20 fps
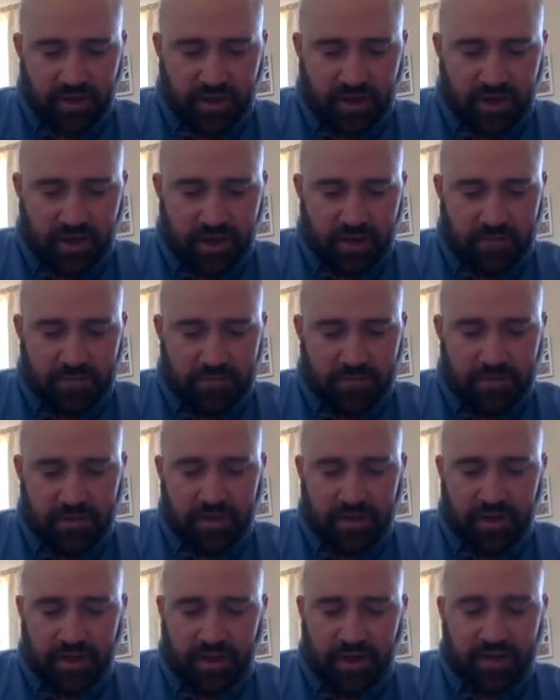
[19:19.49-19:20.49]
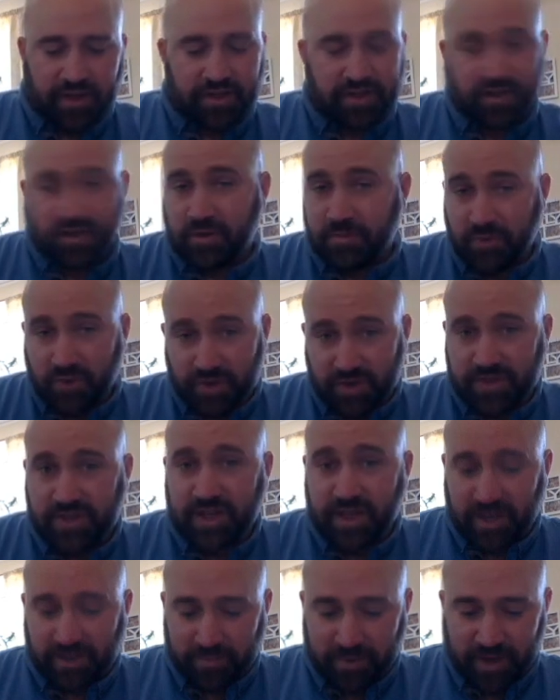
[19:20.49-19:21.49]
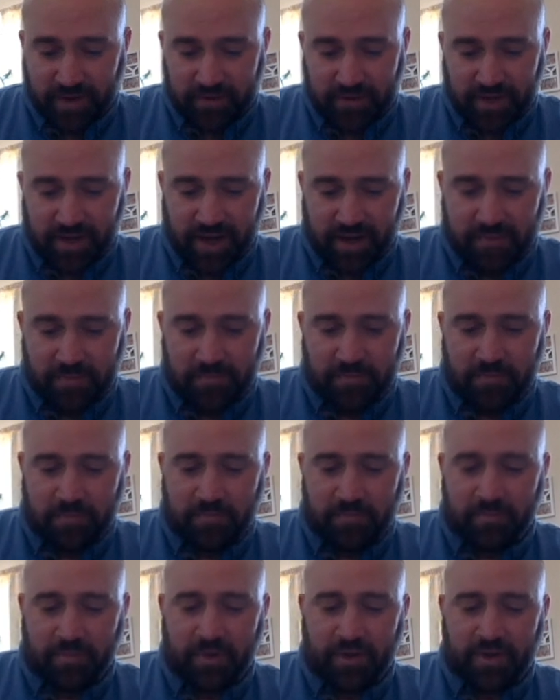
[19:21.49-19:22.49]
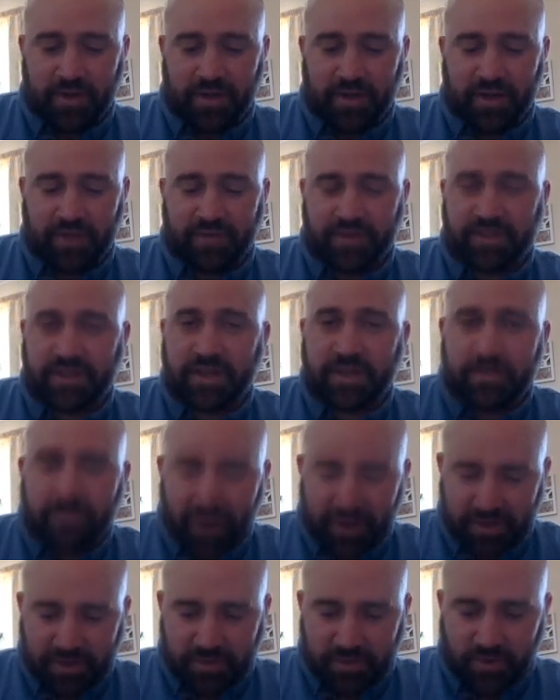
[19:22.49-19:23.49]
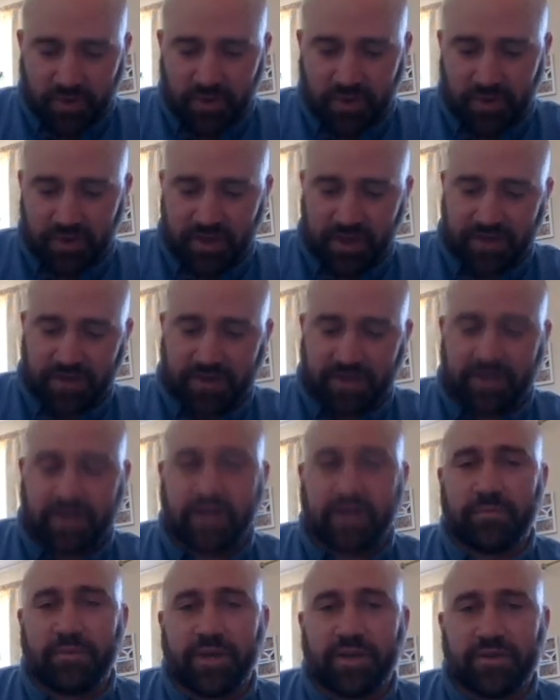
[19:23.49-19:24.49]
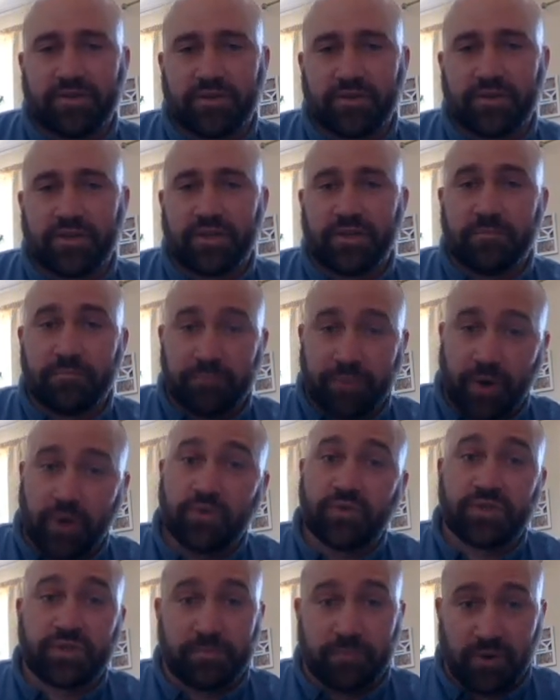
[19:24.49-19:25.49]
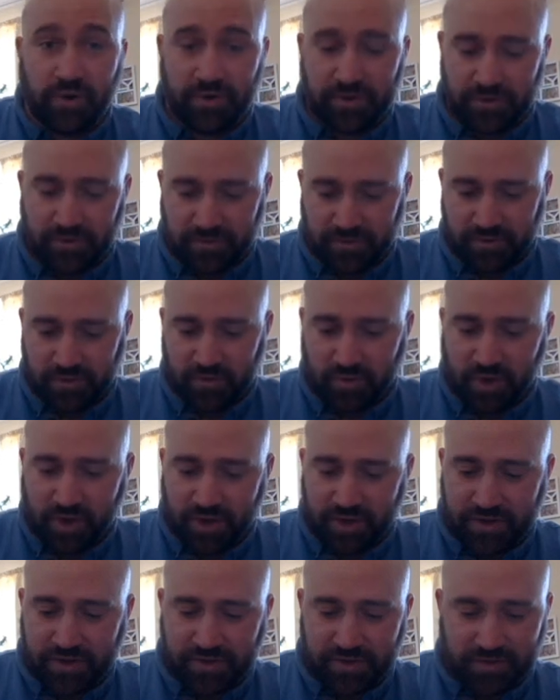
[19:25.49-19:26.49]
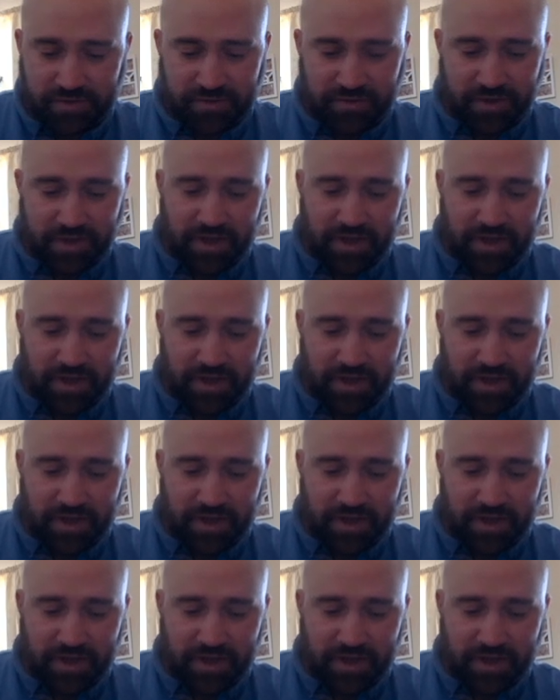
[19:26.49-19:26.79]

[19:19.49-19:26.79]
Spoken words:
And there's a lot more to say about that, but if I say much more, that's going to take me into the post-mod words,